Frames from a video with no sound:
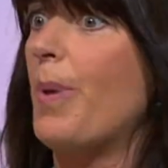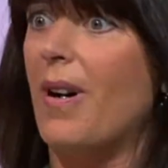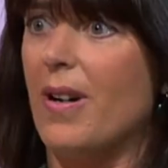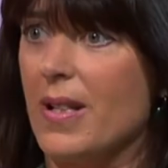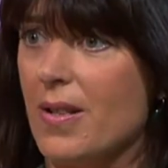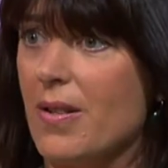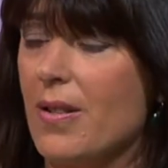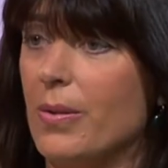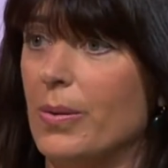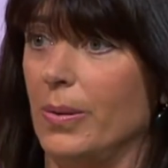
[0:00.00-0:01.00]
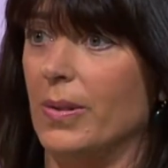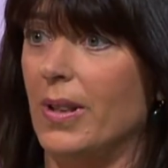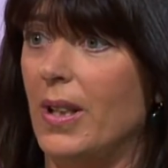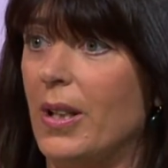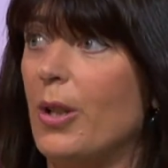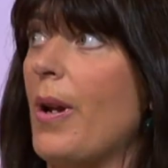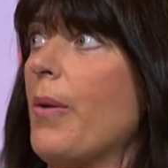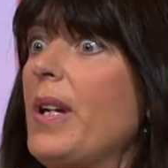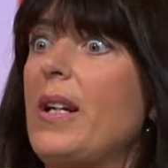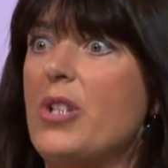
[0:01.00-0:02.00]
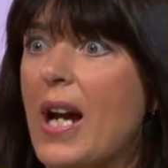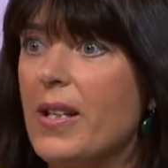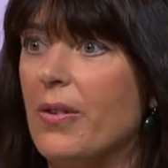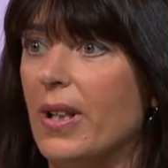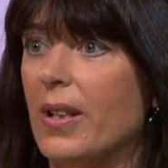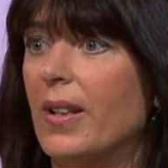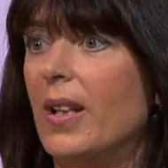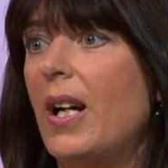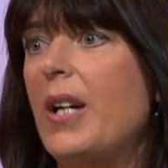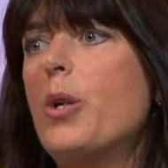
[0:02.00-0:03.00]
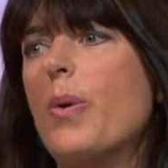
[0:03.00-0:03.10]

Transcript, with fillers: pies at school, you know, in January. And you